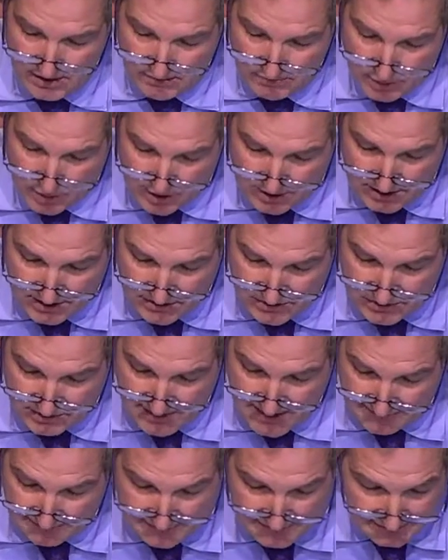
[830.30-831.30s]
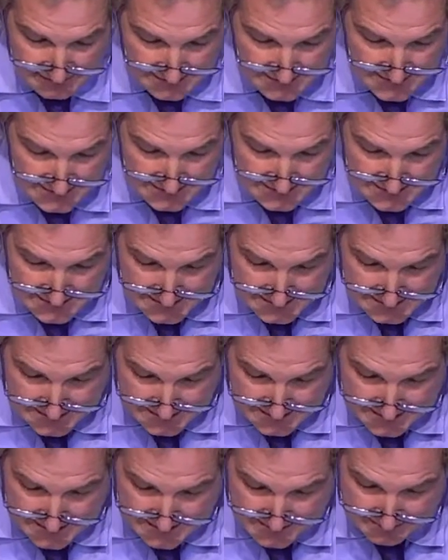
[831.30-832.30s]
parking traffic.
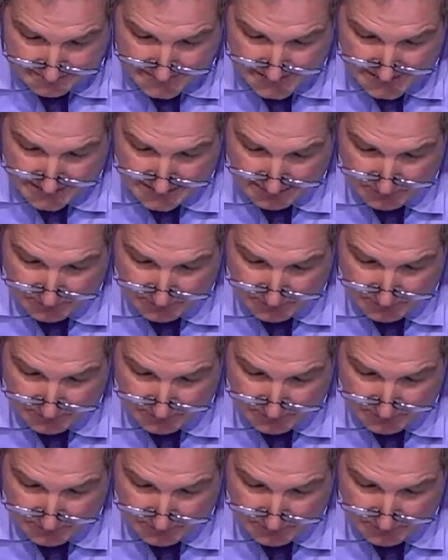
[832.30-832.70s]
And